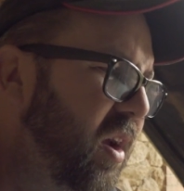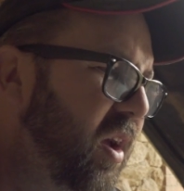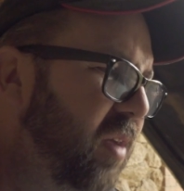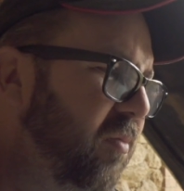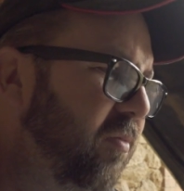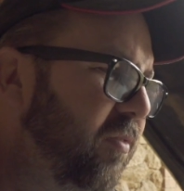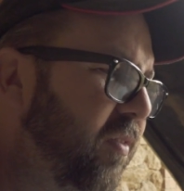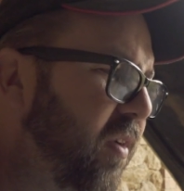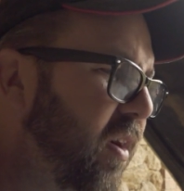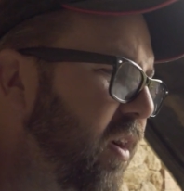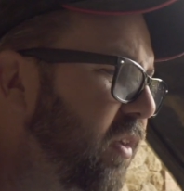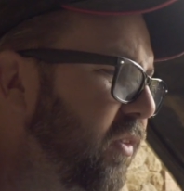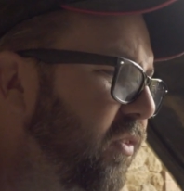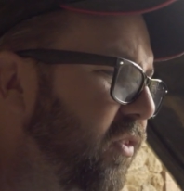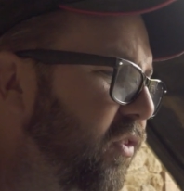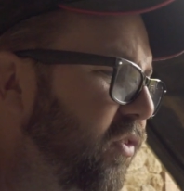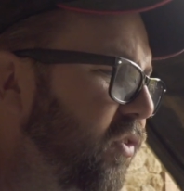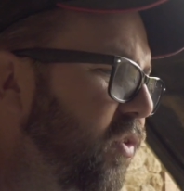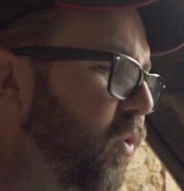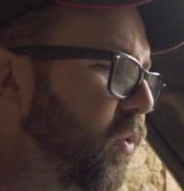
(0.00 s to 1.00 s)
In
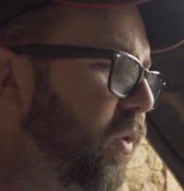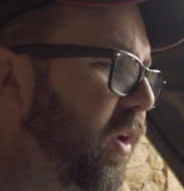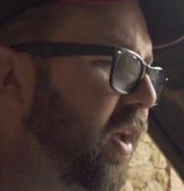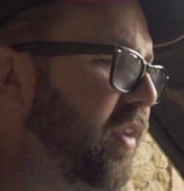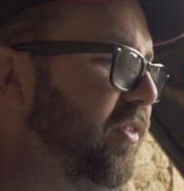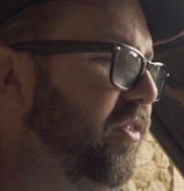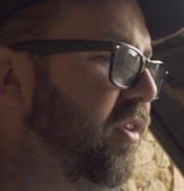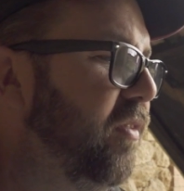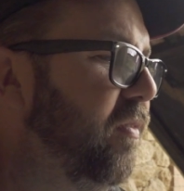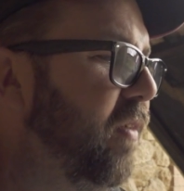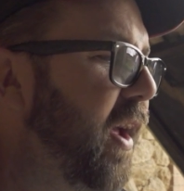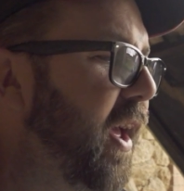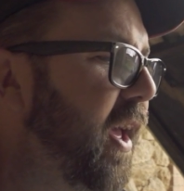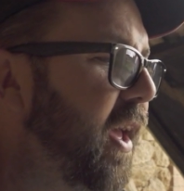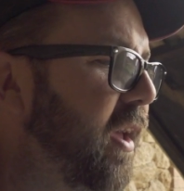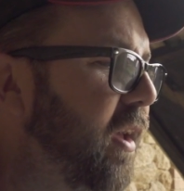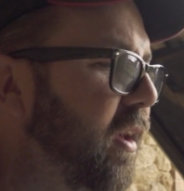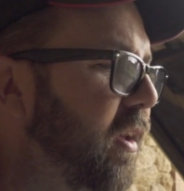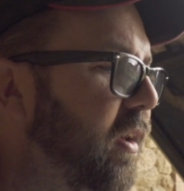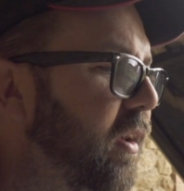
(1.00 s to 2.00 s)
France, it's called a
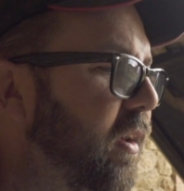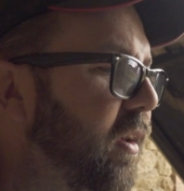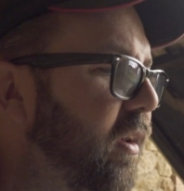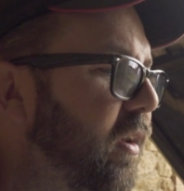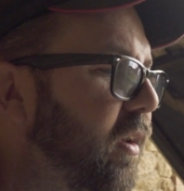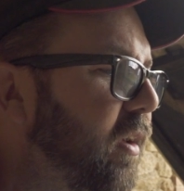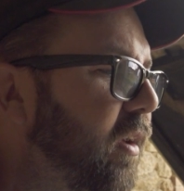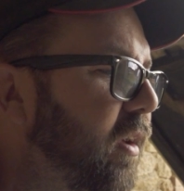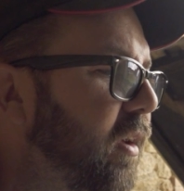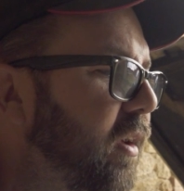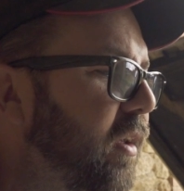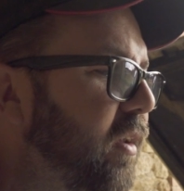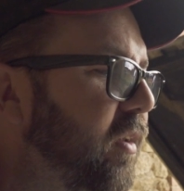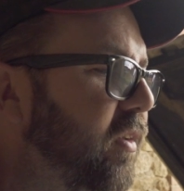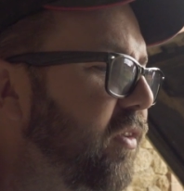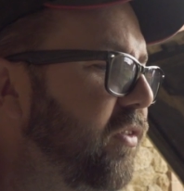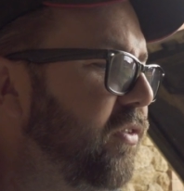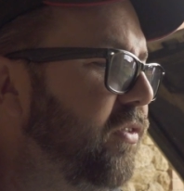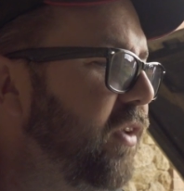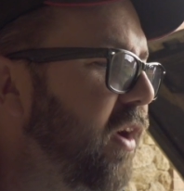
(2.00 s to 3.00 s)
tiret
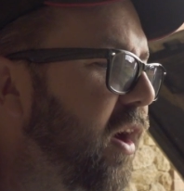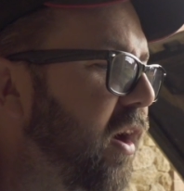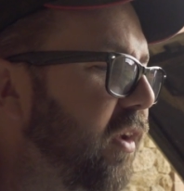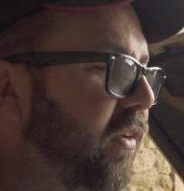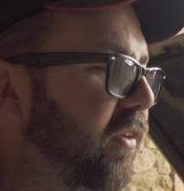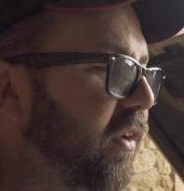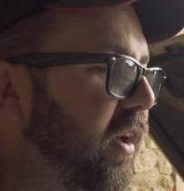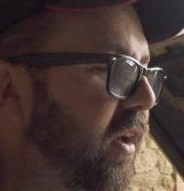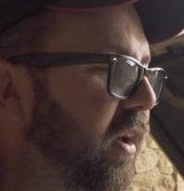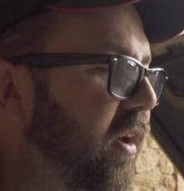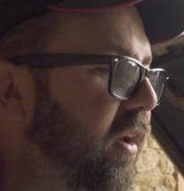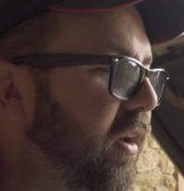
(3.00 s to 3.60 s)
de starter.